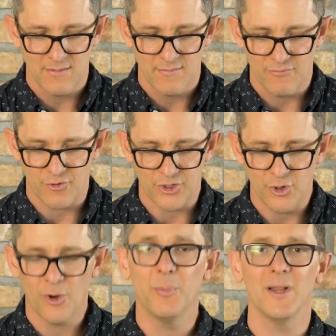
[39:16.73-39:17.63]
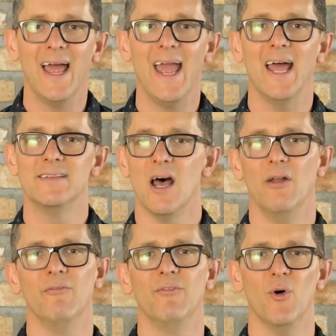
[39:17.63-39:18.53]
for your plan to
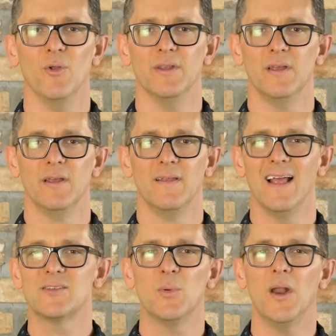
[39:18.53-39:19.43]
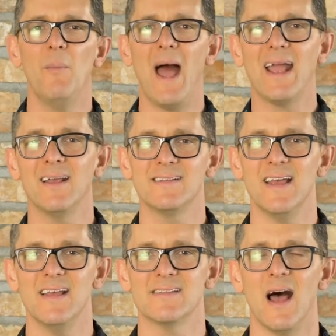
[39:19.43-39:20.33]
unfold. That's what Habakkuk
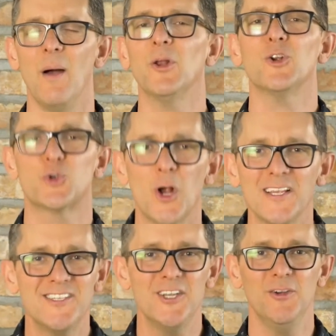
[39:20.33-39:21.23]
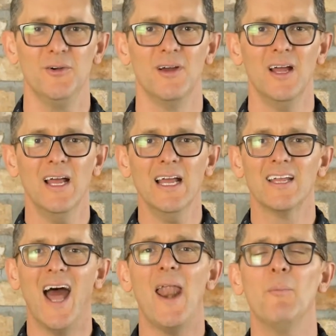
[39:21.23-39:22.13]
says. I'm going to trust you.
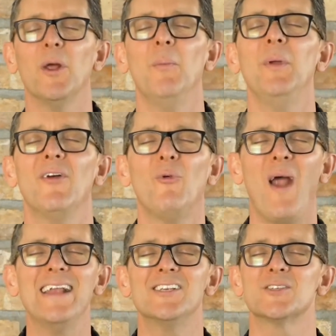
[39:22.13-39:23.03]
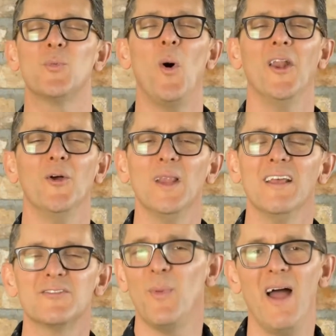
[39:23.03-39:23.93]
God, I'm going to be the righteous one who
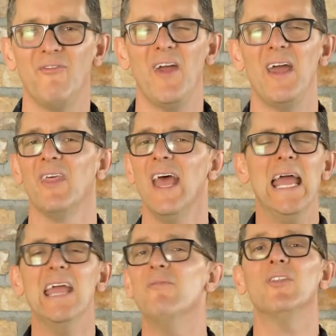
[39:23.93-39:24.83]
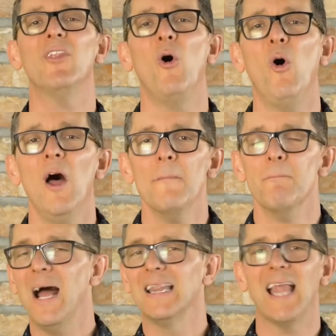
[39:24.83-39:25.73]
lives by faith. Even though
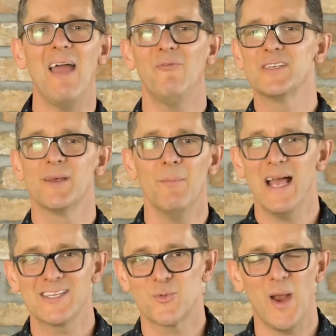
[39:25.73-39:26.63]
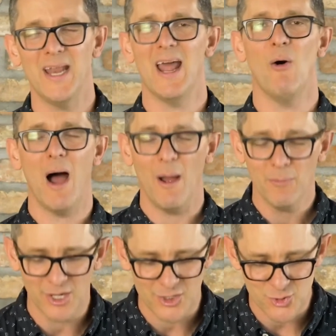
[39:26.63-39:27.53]
my life is a mess right now, I'm
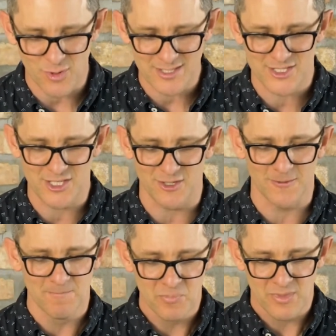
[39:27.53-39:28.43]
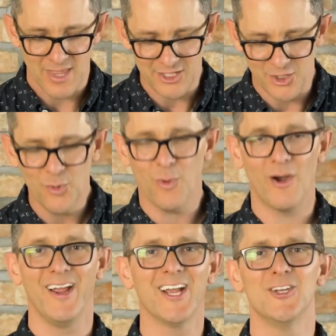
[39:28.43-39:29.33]
going to trust you that you
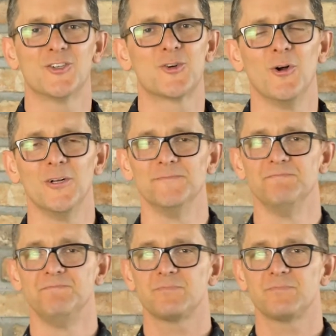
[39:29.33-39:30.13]
are in control.